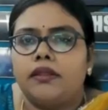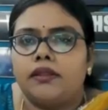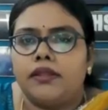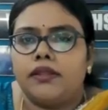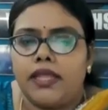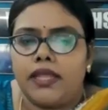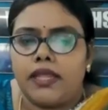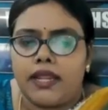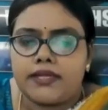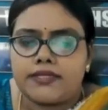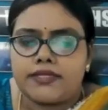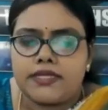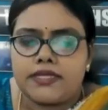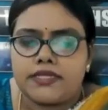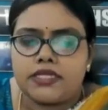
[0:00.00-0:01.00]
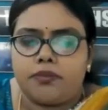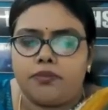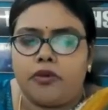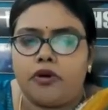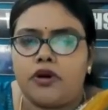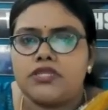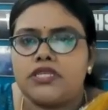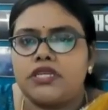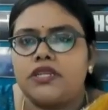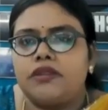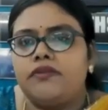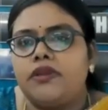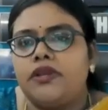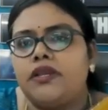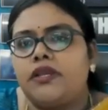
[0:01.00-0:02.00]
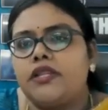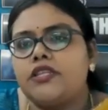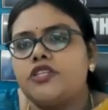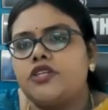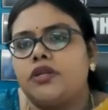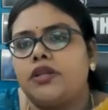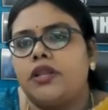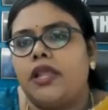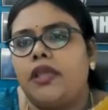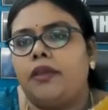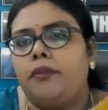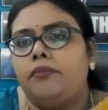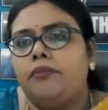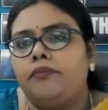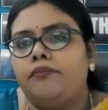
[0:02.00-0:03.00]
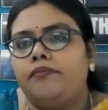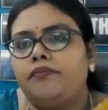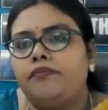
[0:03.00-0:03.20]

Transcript: There exists a positive integer m